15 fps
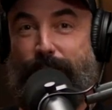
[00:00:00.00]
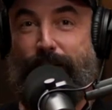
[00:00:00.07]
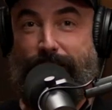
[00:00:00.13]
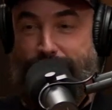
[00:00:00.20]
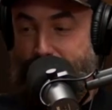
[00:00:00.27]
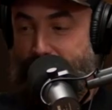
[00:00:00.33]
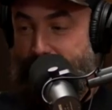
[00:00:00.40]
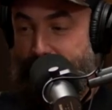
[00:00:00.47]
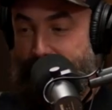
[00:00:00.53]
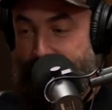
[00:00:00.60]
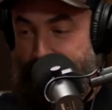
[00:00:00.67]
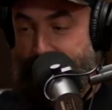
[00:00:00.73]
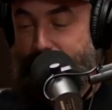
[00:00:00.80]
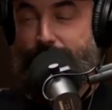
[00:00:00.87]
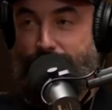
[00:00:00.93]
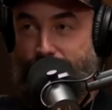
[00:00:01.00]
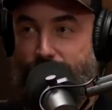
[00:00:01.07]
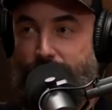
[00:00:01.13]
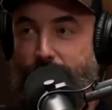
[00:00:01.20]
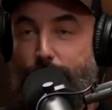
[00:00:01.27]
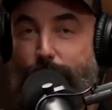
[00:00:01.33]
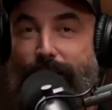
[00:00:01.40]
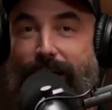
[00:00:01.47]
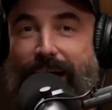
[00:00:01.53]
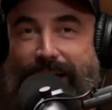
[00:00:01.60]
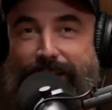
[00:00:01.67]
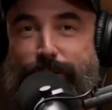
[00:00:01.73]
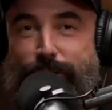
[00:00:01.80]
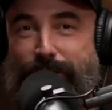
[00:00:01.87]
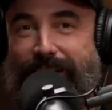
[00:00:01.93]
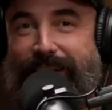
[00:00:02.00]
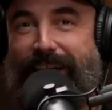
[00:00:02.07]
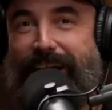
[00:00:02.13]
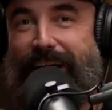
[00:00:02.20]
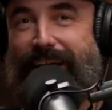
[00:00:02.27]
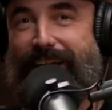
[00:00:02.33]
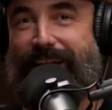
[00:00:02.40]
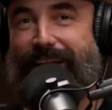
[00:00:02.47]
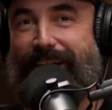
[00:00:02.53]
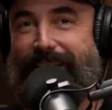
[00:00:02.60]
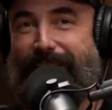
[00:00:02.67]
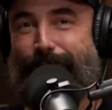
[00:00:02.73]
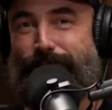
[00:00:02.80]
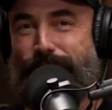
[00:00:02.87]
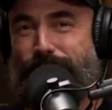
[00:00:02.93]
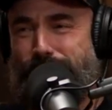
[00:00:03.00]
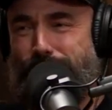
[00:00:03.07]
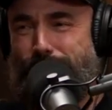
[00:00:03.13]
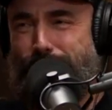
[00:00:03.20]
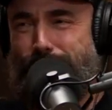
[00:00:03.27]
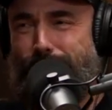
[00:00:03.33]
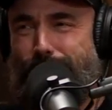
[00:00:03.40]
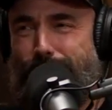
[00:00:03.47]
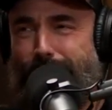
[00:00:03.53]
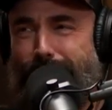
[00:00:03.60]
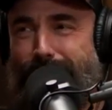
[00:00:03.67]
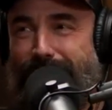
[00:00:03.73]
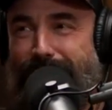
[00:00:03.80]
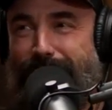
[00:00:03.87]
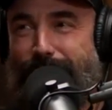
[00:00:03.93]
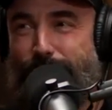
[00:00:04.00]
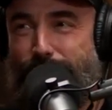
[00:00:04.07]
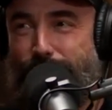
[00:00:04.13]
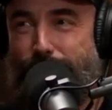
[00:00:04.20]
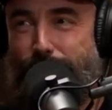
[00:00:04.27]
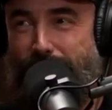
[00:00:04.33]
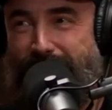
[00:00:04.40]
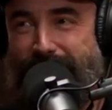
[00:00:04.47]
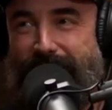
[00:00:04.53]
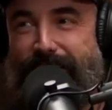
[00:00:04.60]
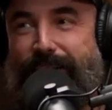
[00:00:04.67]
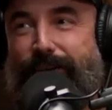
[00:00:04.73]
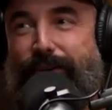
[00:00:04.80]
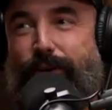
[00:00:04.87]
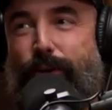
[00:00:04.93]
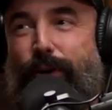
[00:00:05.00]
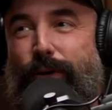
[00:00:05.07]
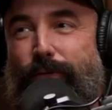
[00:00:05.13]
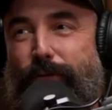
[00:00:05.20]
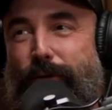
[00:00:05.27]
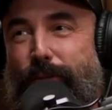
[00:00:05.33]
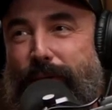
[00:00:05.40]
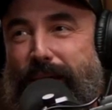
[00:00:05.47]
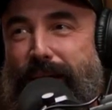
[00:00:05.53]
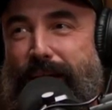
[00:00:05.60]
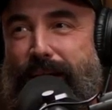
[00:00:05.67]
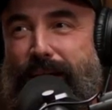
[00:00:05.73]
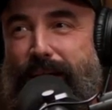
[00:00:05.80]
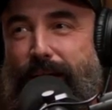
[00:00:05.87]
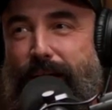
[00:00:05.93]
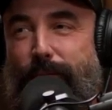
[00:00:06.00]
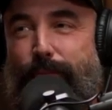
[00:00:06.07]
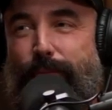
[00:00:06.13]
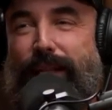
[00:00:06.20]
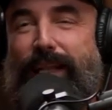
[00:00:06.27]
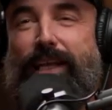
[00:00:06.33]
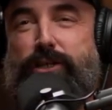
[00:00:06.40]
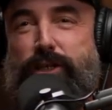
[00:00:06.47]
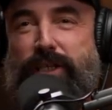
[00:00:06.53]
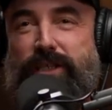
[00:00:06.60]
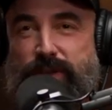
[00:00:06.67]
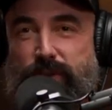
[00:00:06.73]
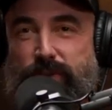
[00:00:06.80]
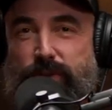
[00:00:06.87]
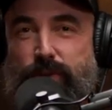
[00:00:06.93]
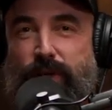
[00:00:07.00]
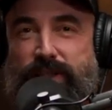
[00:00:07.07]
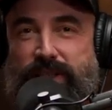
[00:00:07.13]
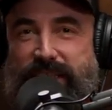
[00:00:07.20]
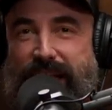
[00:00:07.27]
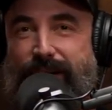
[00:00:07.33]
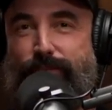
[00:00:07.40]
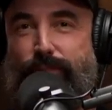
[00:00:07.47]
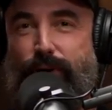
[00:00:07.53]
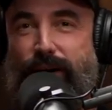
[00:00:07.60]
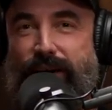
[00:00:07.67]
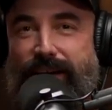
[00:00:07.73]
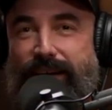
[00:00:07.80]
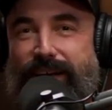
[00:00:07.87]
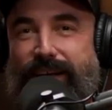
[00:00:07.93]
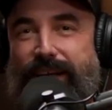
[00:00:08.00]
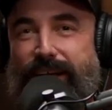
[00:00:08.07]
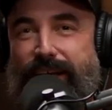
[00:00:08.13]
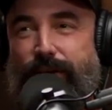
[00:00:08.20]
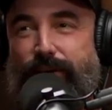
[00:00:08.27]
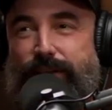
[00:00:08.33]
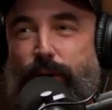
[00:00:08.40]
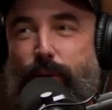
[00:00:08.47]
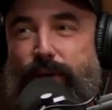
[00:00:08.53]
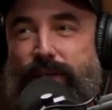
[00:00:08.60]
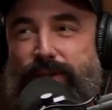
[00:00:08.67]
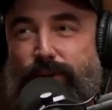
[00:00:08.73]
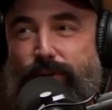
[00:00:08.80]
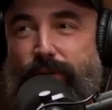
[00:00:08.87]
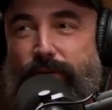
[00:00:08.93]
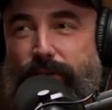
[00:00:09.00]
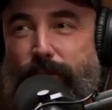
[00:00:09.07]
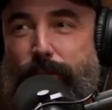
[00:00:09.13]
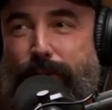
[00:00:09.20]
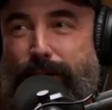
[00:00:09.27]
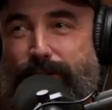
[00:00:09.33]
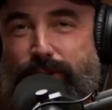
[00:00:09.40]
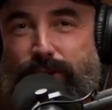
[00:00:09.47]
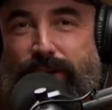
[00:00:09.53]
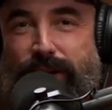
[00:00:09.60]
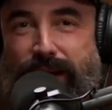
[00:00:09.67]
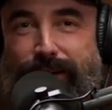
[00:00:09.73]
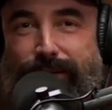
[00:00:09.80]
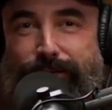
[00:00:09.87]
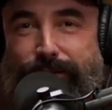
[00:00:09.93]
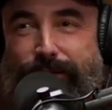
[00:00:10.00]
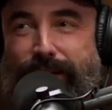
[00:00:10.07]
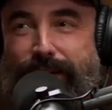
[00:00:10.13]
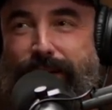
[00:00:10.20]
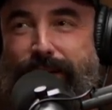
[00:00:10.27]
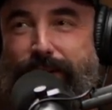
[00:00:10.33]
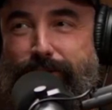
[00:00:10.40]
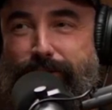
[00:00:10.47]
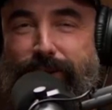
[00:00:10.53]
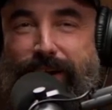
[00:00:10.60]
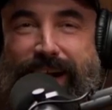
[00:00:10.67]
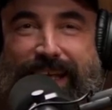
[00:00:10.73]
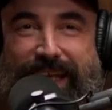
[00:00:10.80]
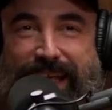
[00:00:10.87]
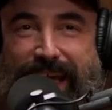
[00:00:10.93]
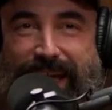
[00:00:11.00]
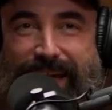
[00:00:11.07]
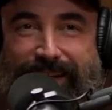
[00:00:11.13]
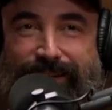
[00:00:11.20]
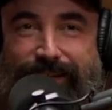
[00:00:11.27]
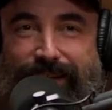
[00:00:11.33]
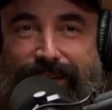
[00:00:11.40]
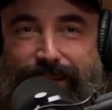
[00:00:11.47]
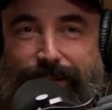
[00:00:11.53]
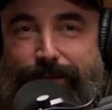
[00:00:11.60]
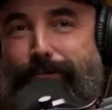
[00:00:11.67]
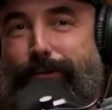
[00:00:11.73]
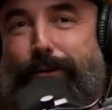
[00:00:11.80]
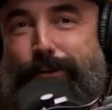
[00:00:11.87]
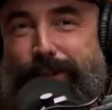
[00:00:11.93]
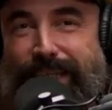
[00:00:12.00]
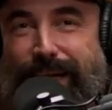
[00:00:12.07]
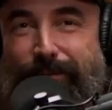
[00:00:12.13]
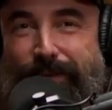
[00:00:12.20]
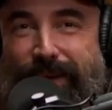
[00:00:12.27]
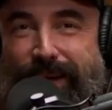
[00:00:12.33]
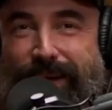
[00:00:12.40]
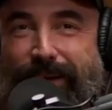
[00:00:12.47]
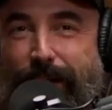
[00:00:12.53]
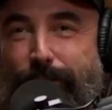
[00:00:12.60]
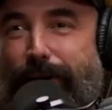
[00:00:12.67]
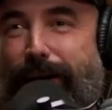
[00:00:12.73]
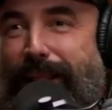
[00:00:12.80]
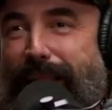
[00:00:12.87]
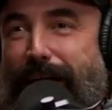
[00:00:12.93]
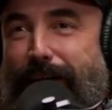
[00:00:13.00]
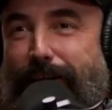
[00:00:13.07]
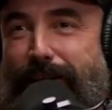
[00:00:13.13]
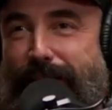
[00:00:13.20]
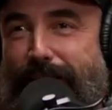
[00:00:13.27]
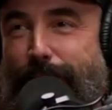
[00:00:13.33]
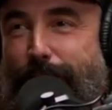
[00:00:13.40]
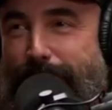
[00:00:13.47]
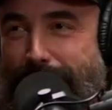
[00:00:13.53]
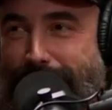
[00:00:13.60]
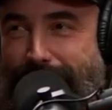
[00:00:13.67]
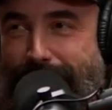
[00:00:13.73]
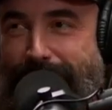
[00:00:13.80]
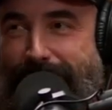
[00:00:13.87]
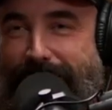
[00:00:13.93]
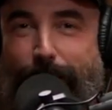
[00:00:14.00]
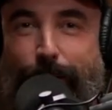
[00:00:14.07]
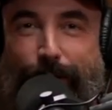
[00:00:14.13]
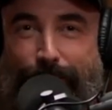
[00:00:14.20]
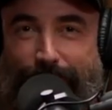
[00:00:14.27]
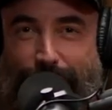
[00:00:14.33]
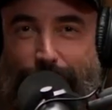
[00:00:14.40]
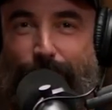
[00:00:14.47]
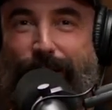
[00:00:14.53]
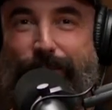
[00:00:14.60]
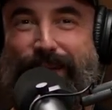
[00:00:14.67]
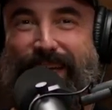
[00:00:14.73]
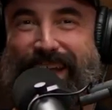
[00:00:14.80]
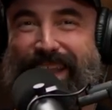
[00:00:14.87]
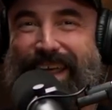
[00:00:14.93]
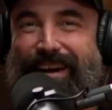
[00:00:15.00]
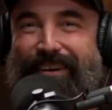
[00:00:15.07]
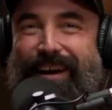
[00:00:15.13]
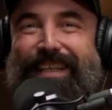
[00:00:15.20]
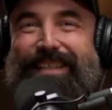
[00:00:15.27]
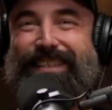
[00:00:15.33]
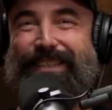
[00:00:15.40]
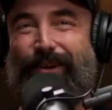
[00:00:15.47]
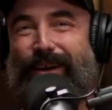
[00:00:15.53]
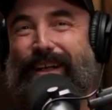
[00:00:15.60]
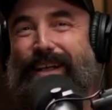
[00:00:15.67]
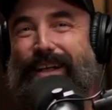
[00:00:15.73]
and and I obliged, and uh, I, but I didn't do it from a uh, a malicious sort of standpoint. It was always sort of the puzzle of trying to get through something. I'm not allowed in there. Well, now I really want to be in there, right? So,